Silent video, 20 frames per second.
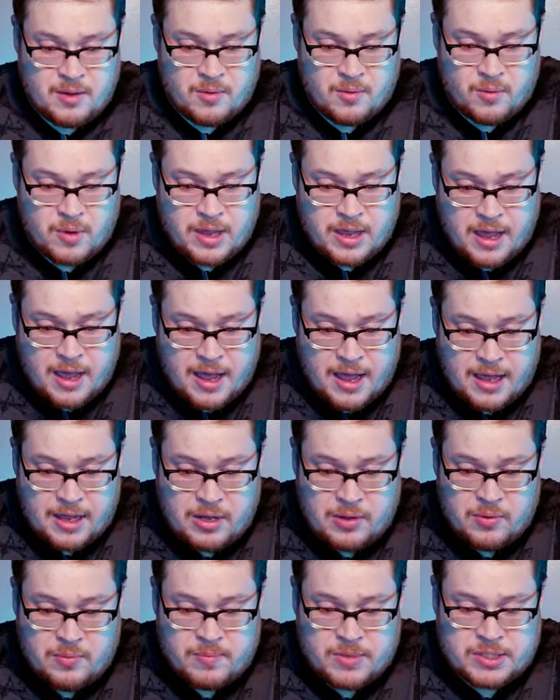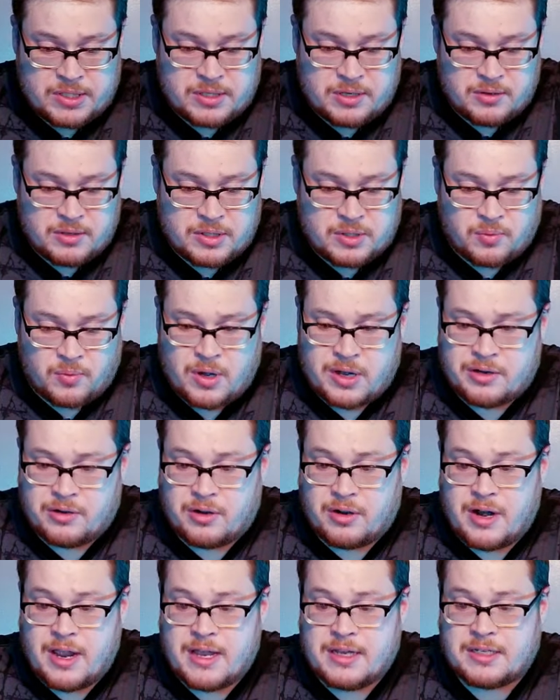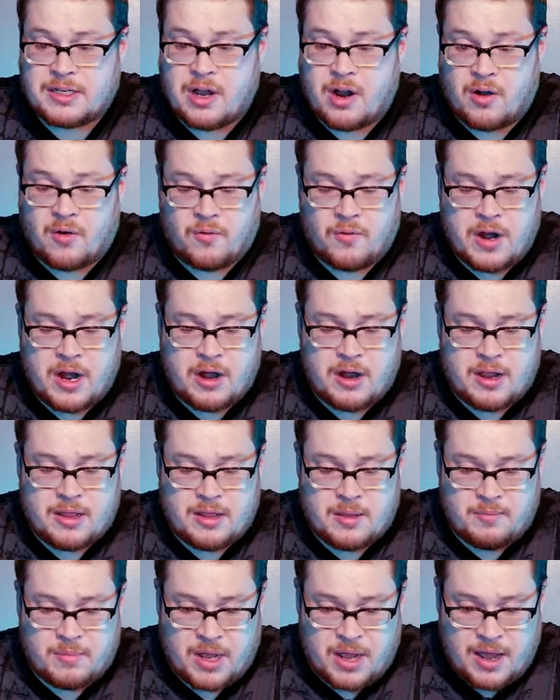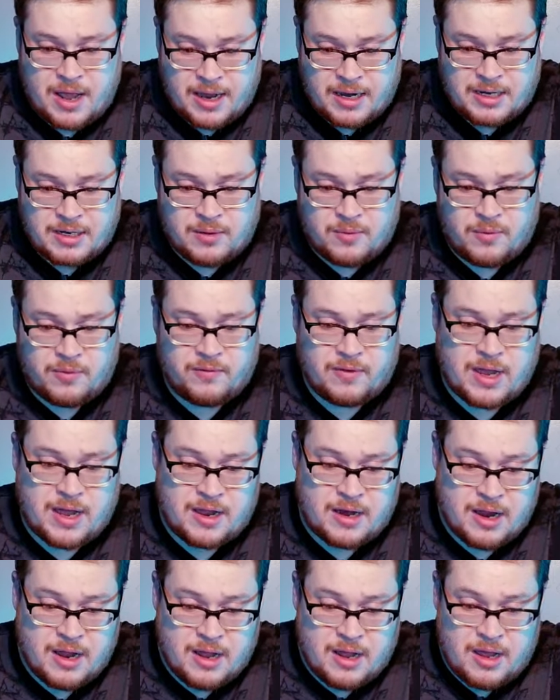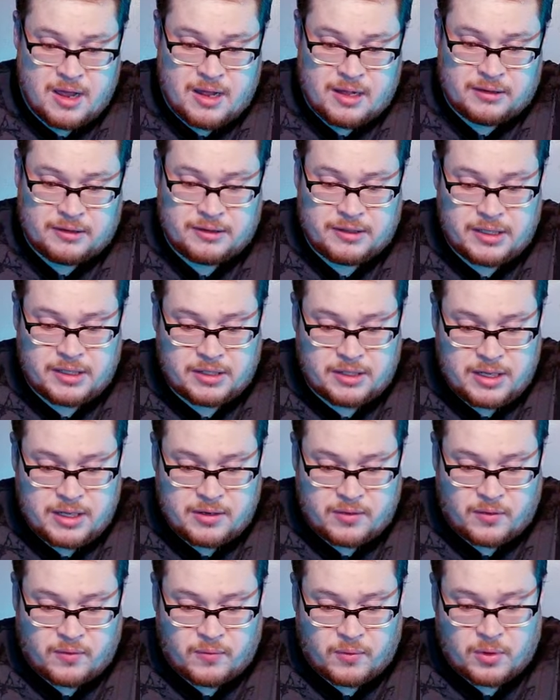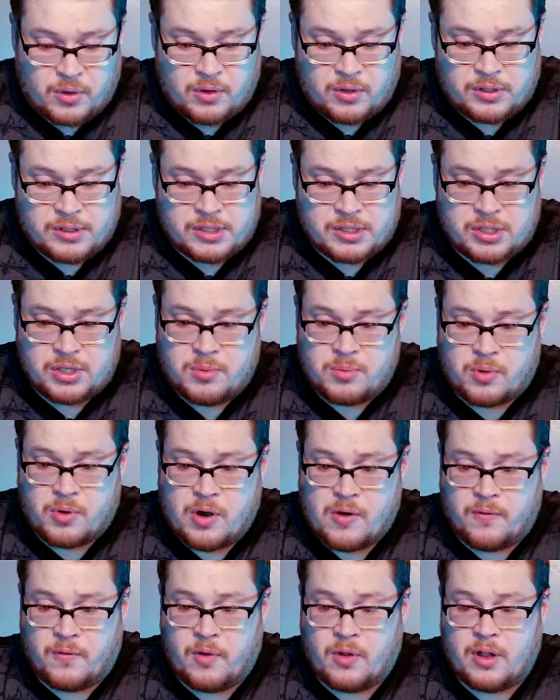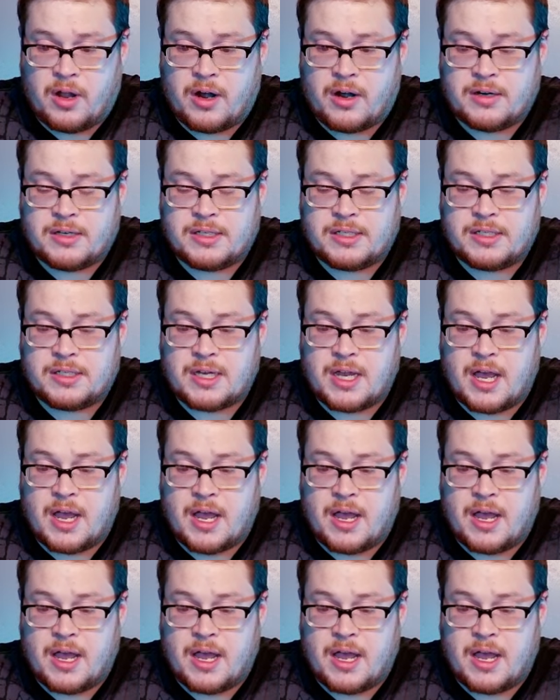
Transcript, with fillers: We got Ayu, Mysterious Wanderer, as our rare, and then behind it we've got Little Eater of Worlds, super rare full arts.